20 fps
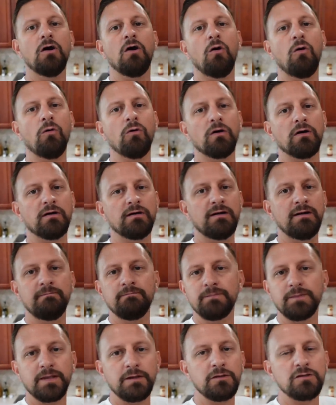Or
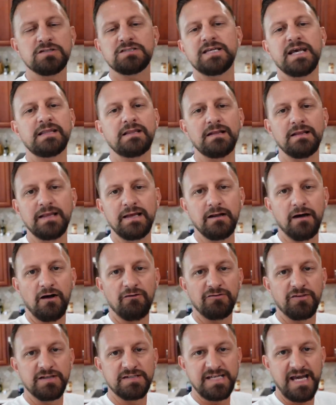you just take the lid
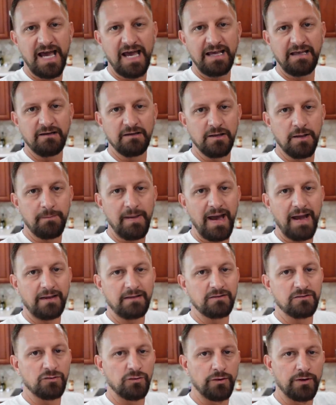off the tank on the back
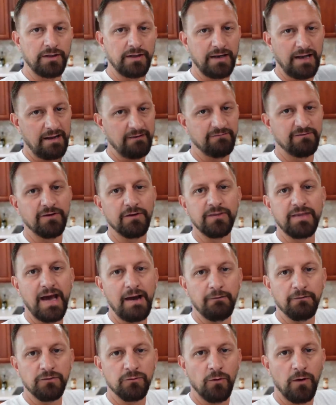of the toilet and fill
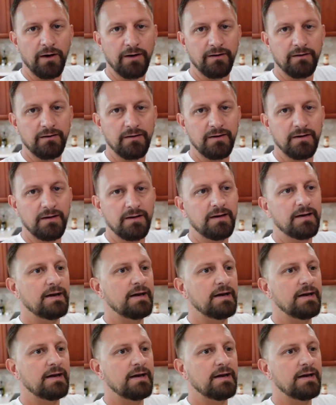that with water,